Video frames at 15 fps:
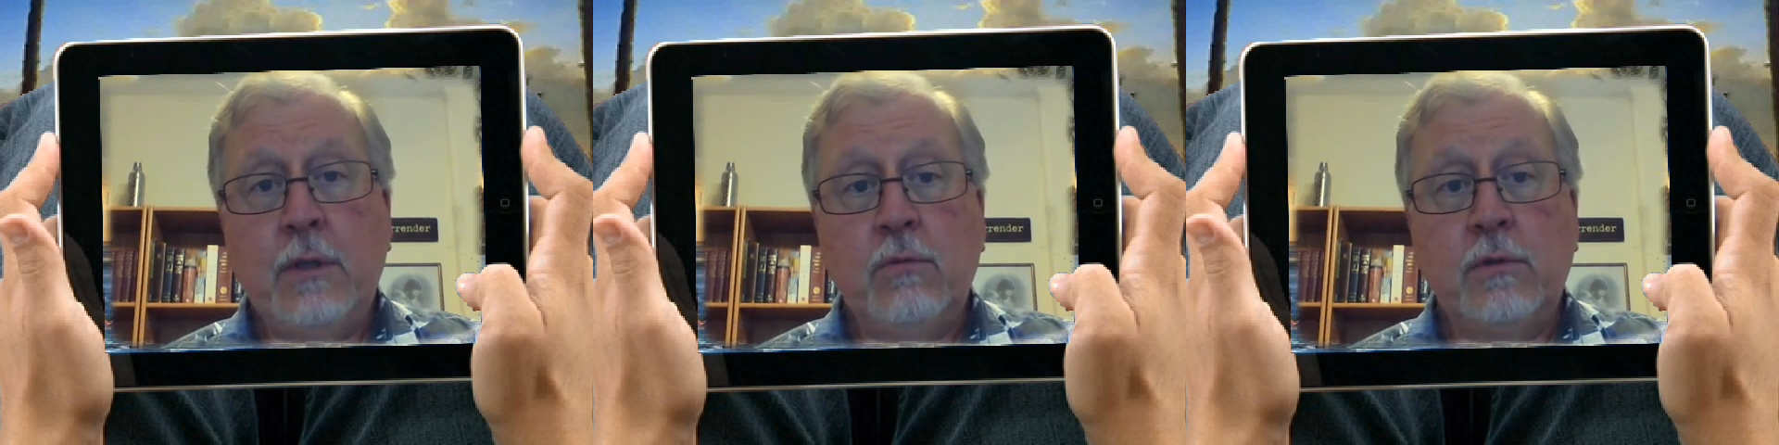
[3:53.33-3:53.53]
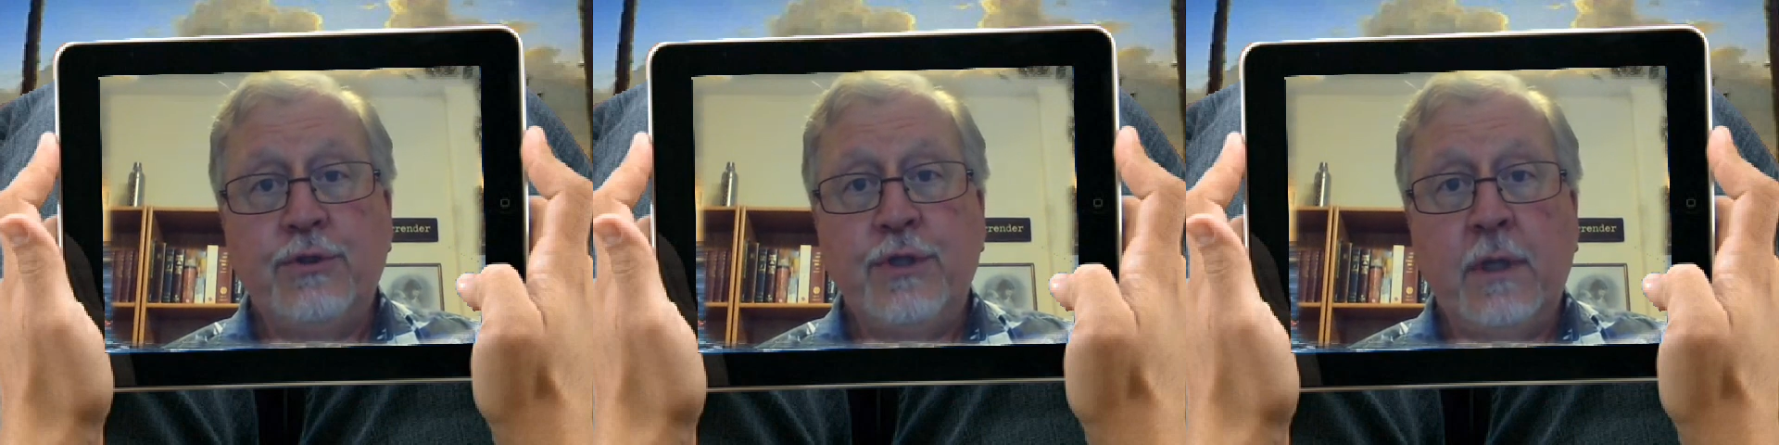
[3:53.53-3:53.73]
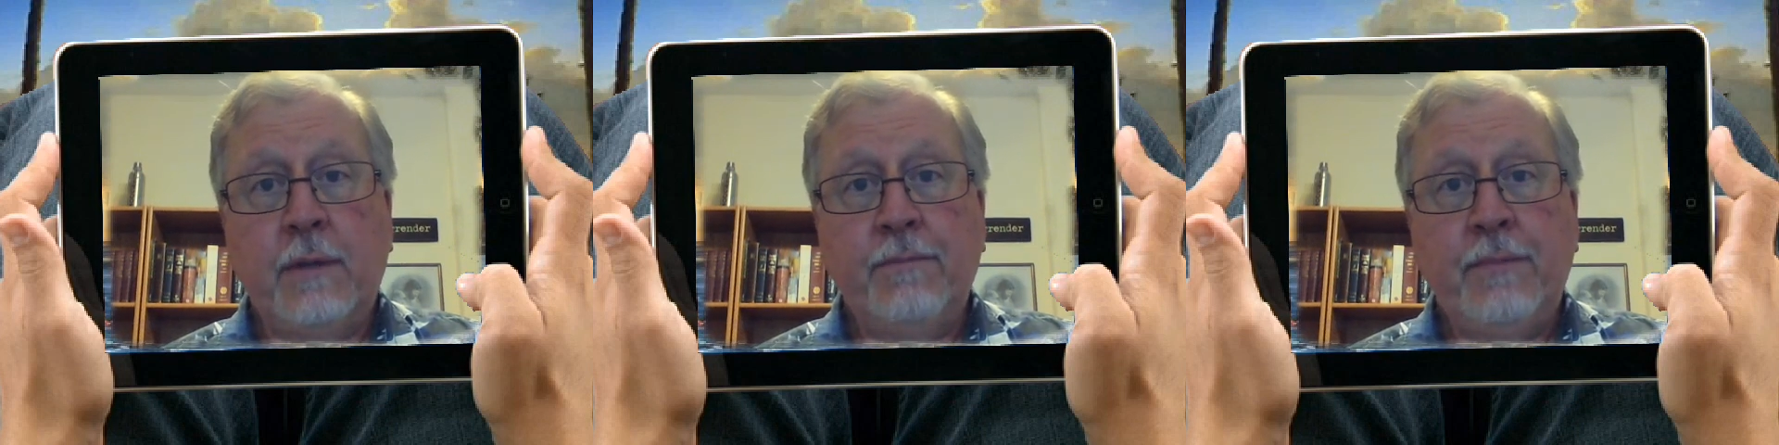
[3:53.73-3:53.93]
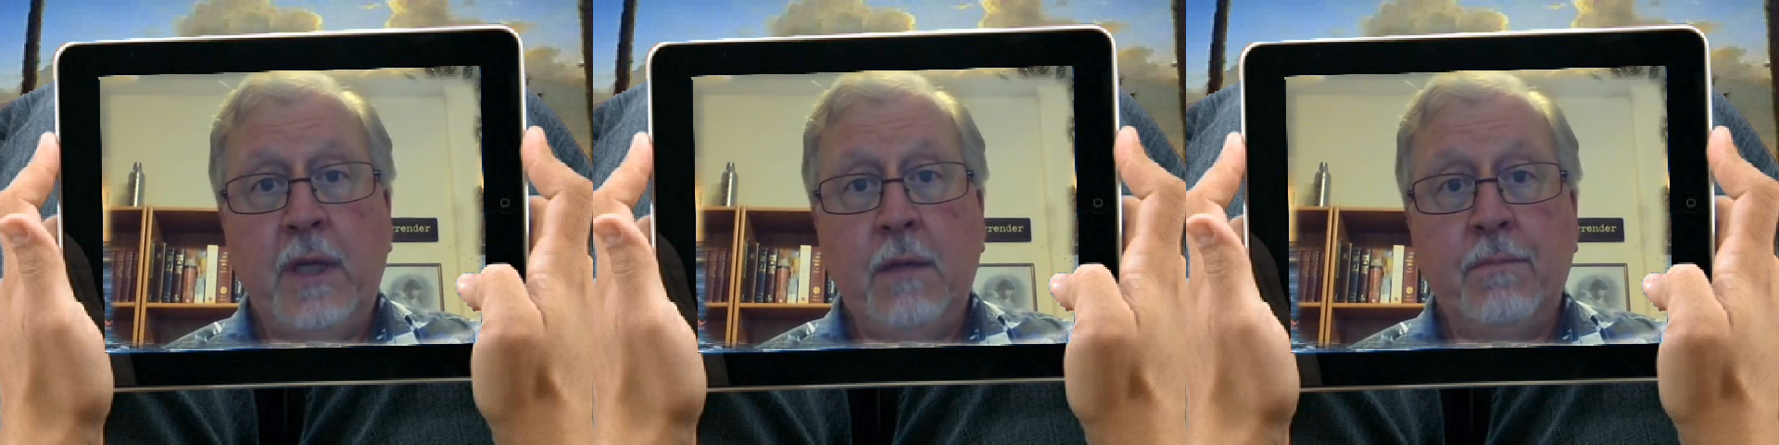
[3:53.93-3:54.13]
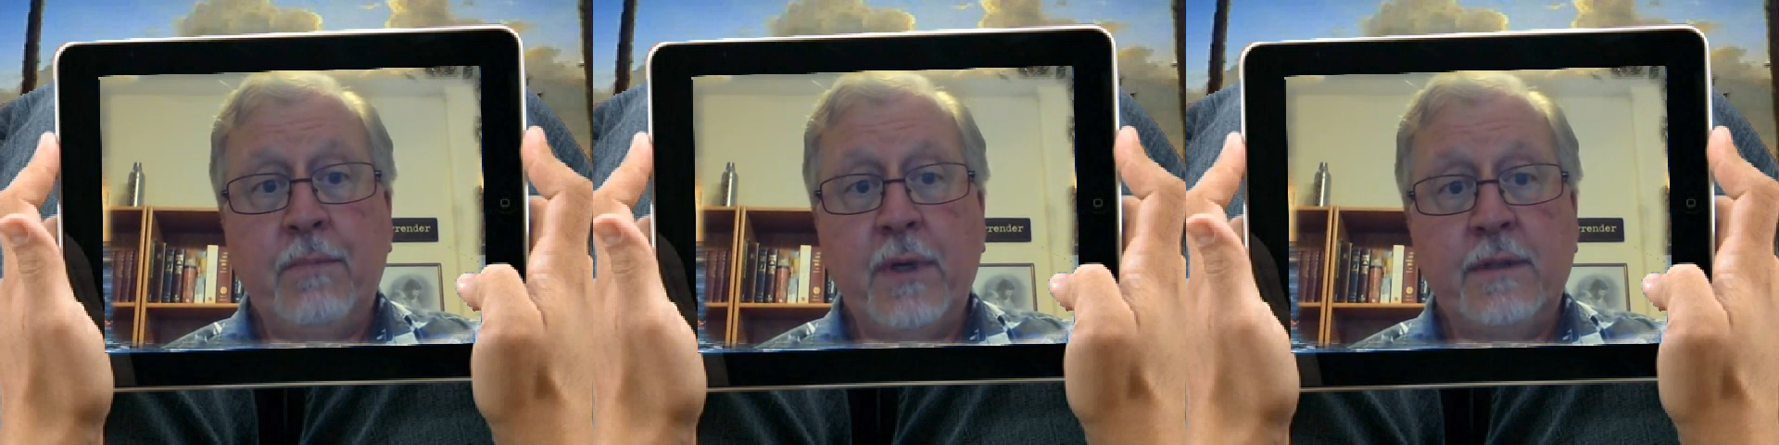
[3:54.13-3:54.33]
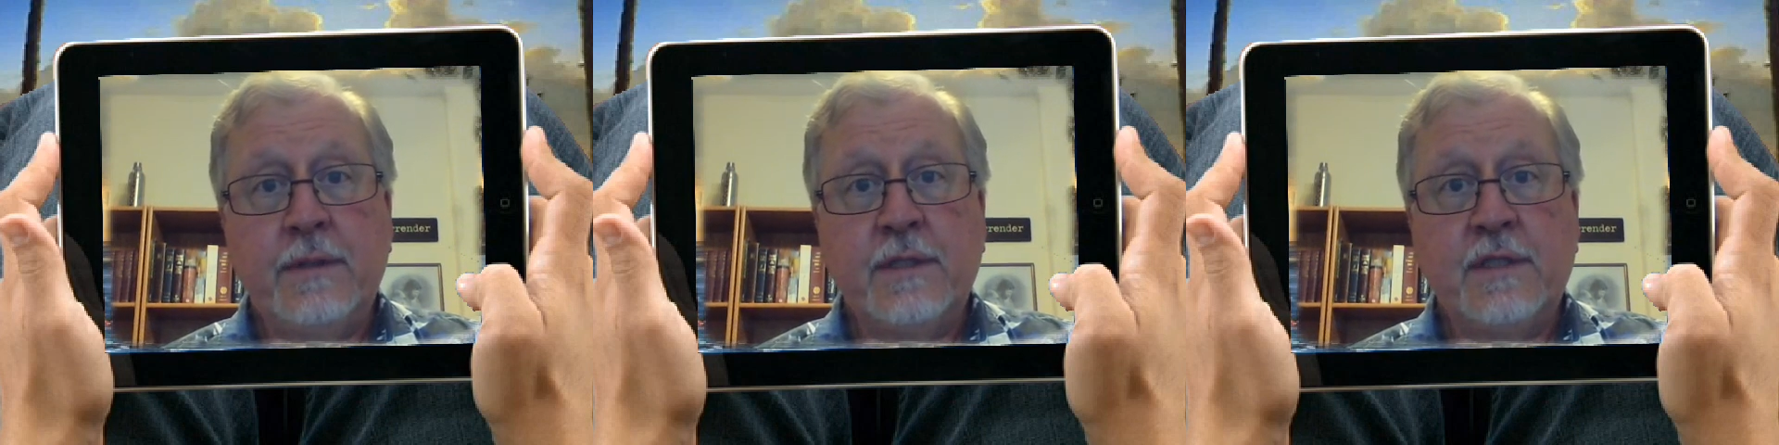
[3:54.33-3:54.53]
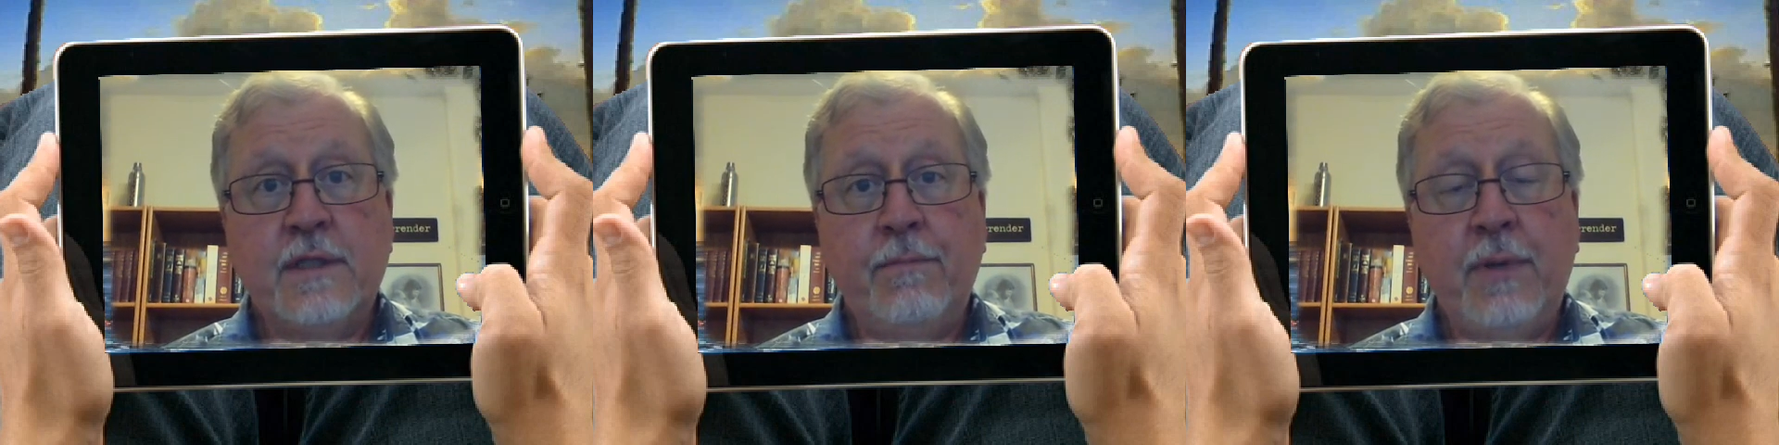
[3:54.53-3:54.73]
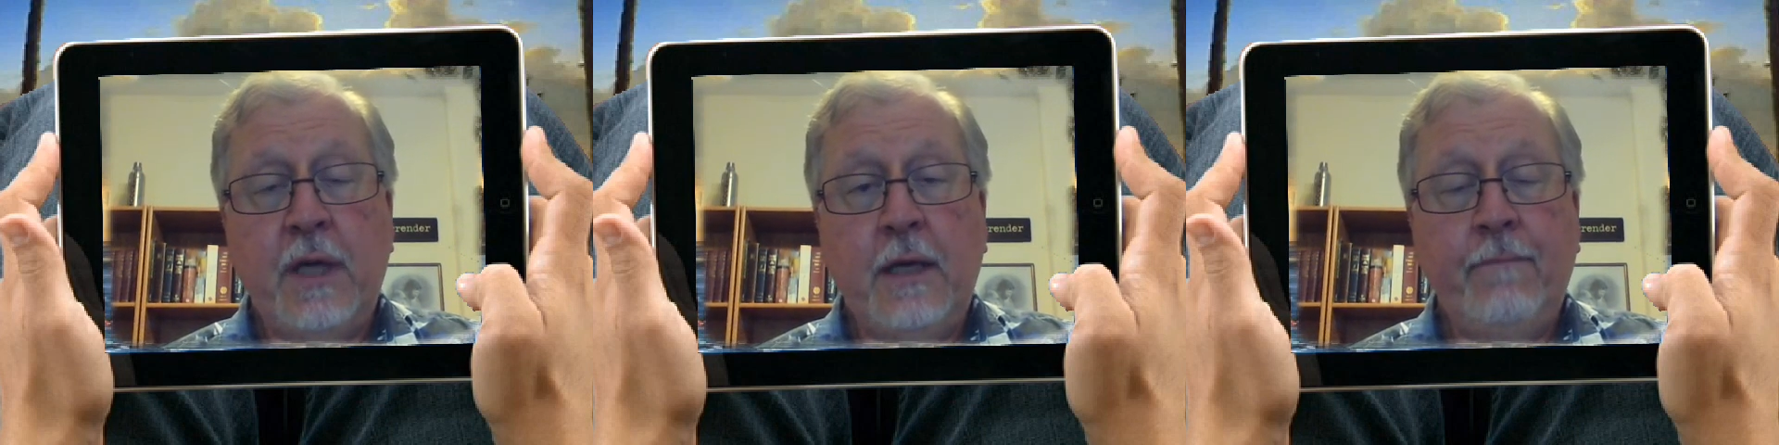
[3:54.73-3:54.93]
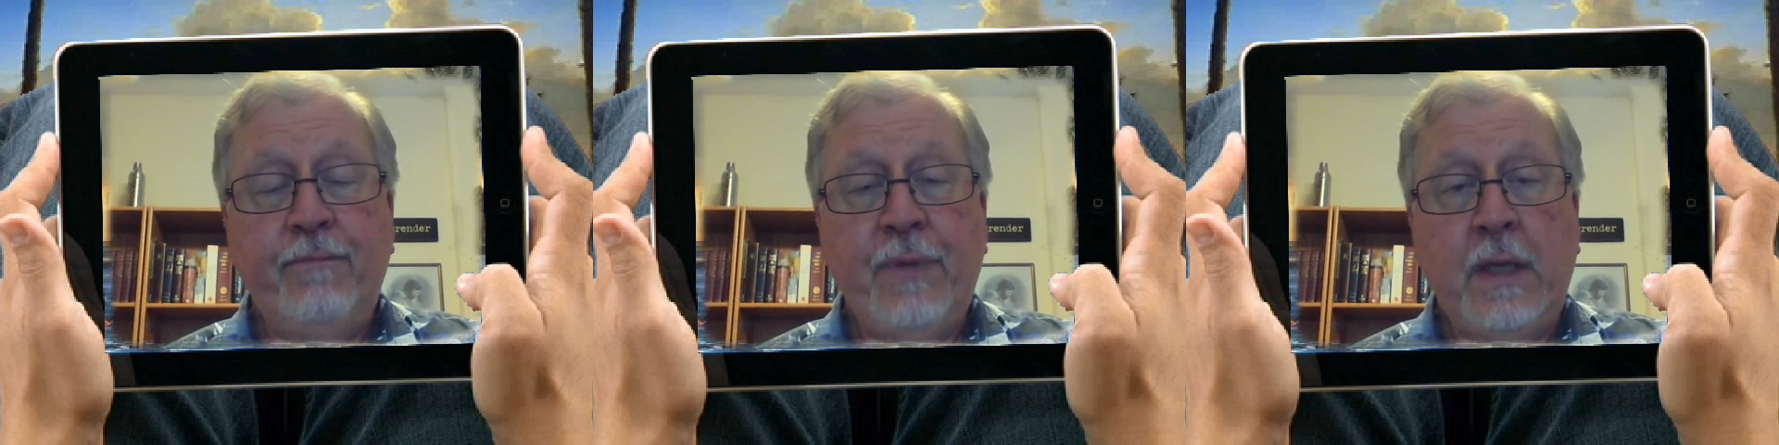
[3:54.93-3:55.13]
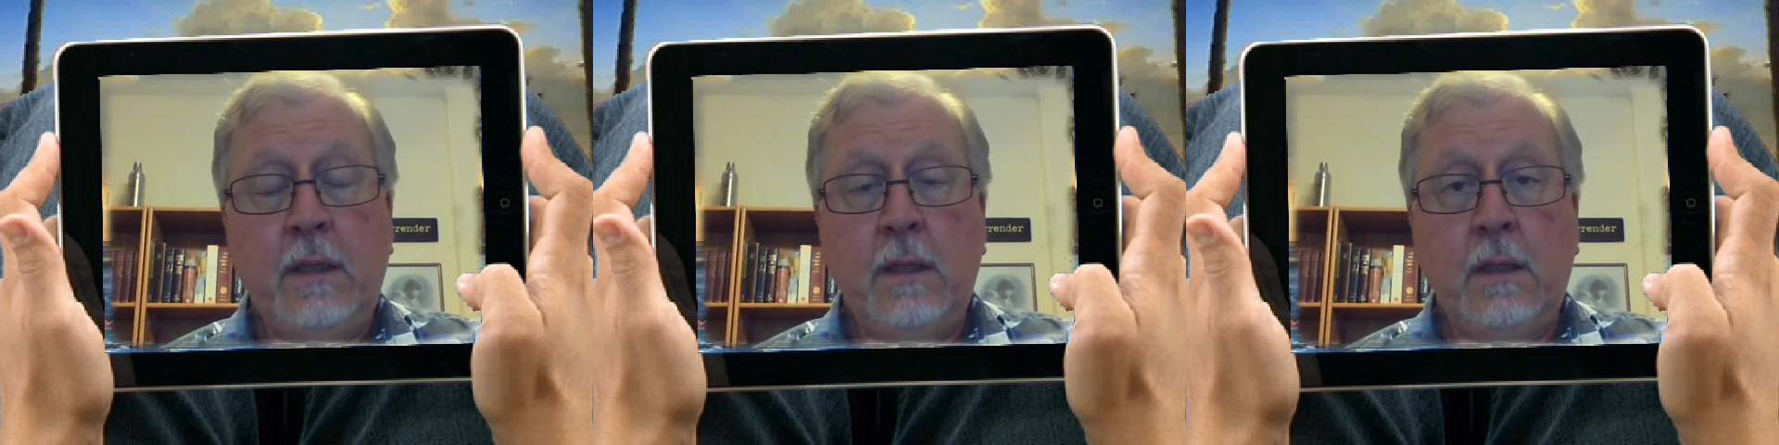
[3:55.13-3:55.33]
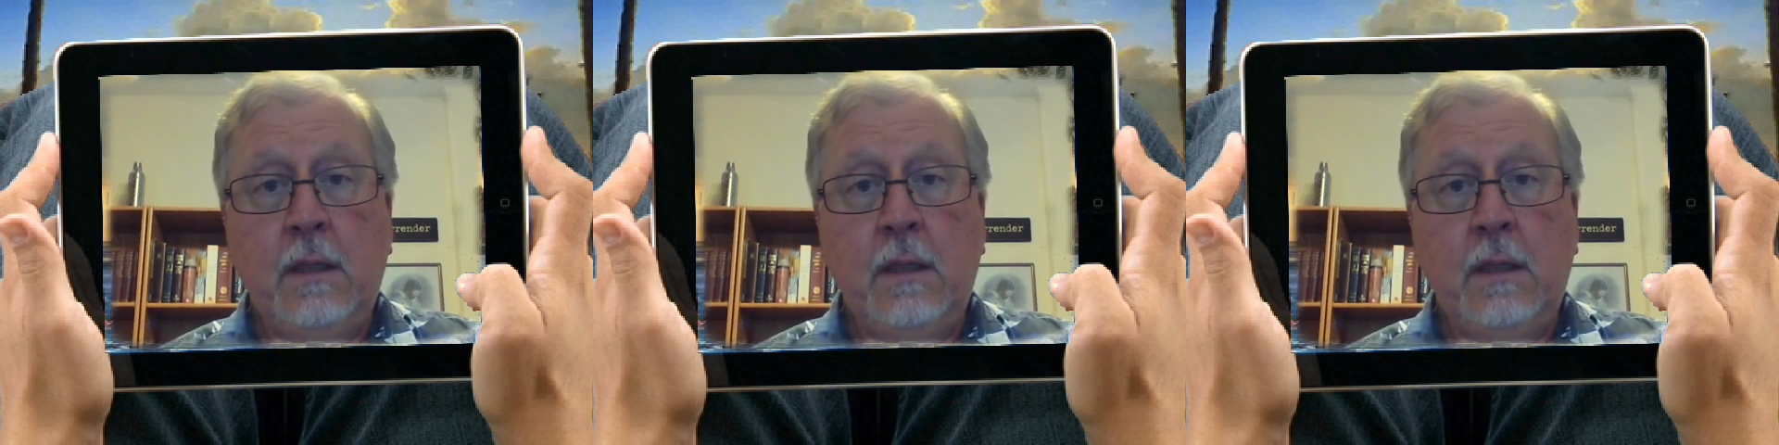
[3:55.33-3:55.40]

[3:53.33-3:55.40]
you will jump in and participate